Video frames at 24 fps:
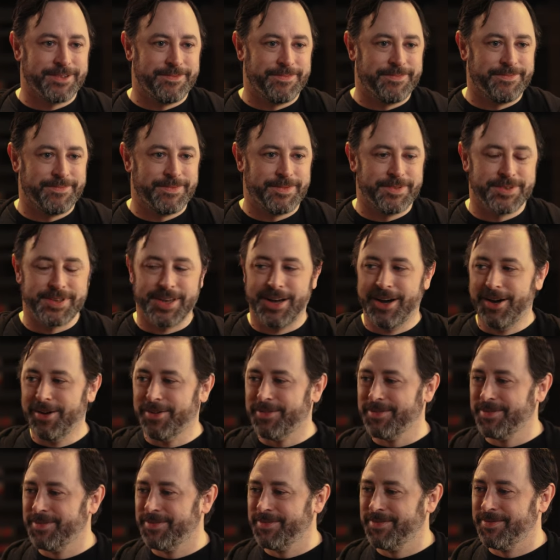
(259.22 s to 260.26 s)
It was like,
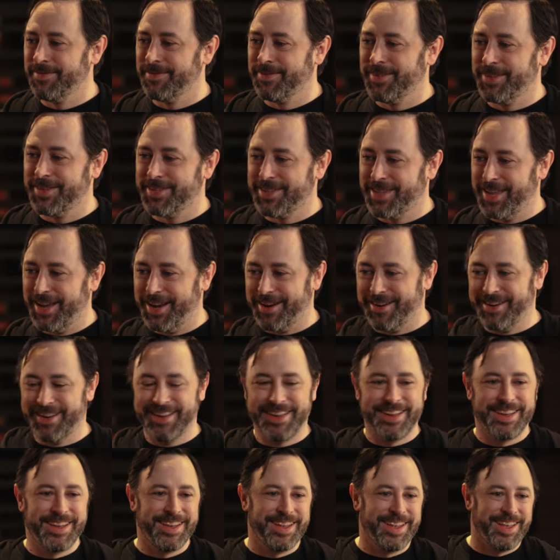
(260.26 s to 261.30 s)
oh, it's there.
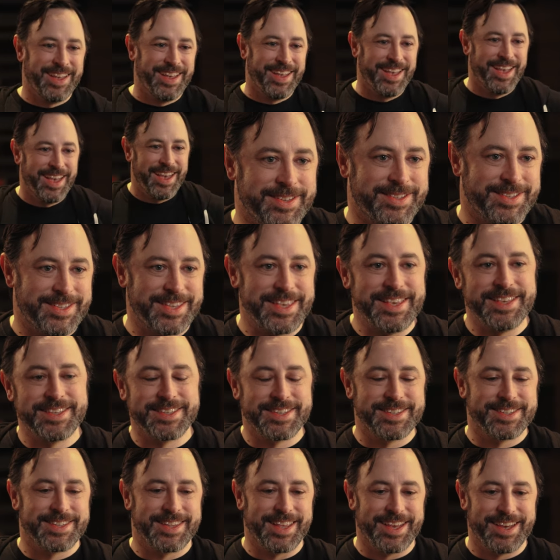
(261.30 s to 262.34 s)
His
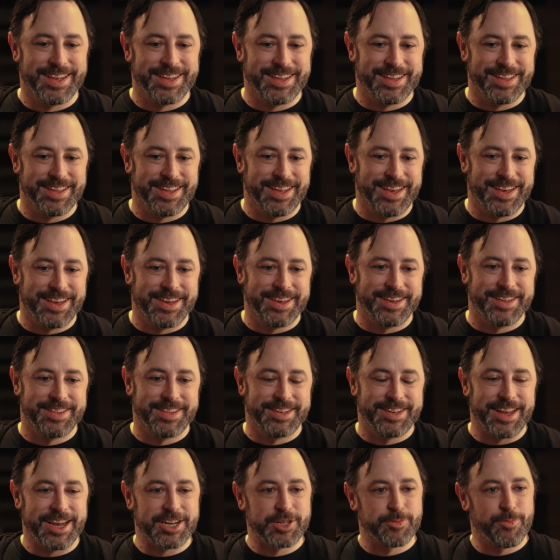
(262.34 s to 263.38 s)
thesis that the
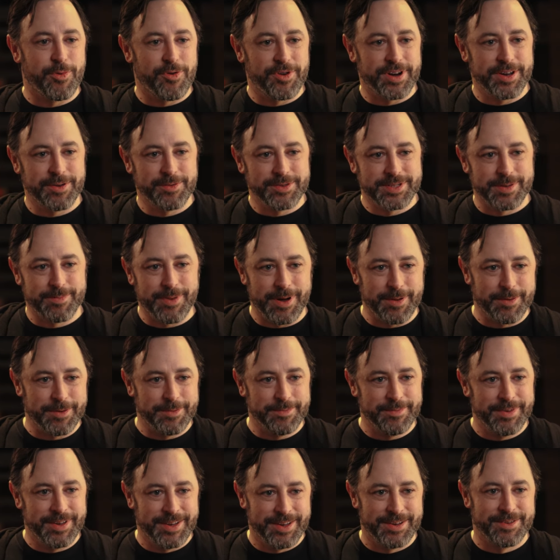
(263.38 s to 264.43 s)
dashboarding was the
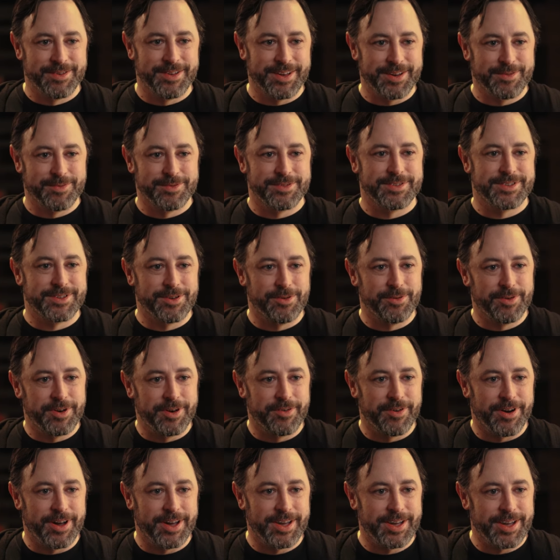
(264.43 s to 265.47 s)
problem, like, was totally
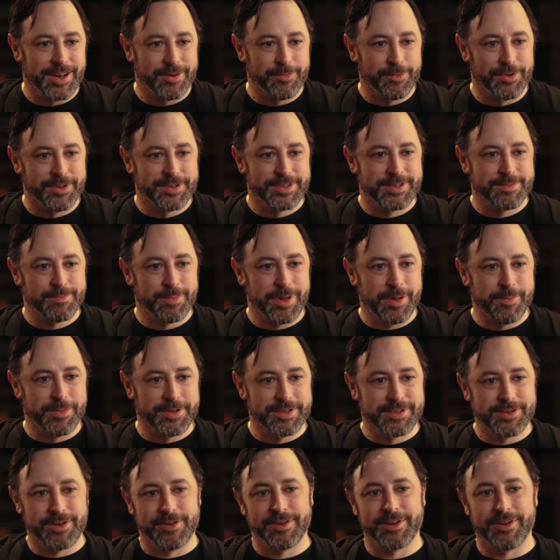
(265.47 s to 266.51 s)
right. And once people
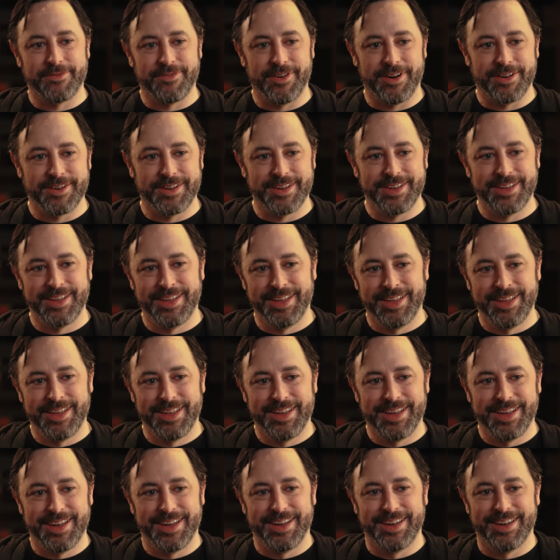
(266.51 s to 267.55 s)
saw Grafana,
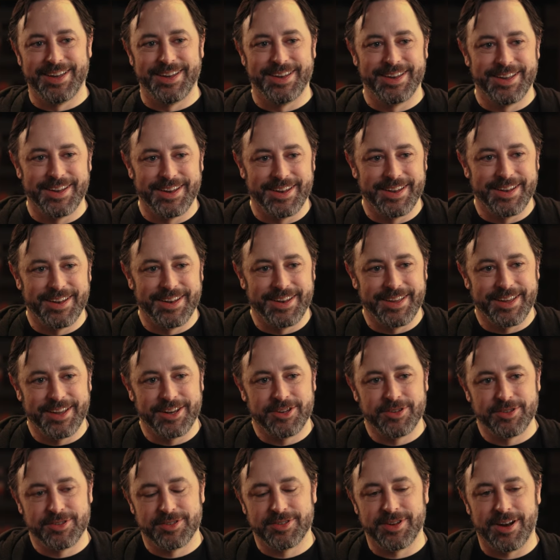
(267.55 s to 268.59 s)

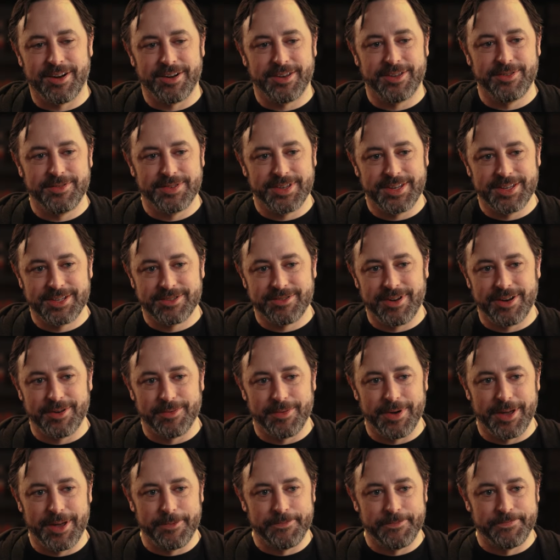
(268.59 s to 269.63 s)
just started using it straight away.